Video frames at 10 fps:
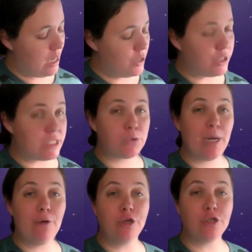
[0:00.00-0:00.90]
The
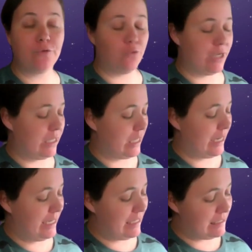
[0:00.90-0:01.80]
square root of
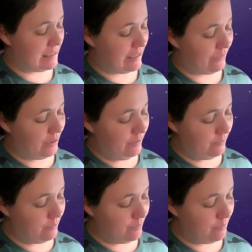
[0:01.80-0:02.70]
49 is 7.
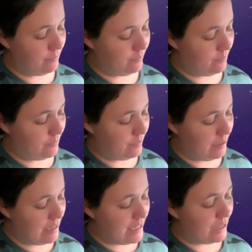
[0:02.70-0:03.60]

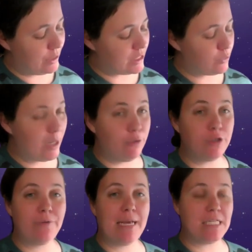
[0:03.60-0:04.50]
And the square root
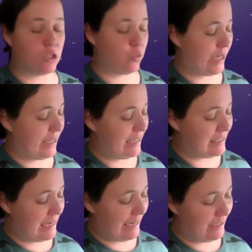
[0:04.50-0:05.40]
of a squared is
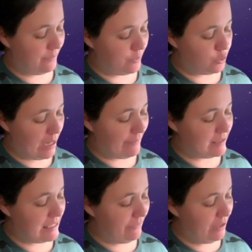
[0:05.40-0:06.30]
a. So I have
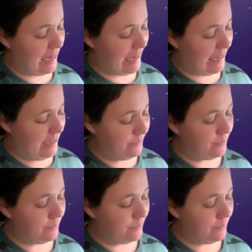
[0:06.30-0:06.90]
7a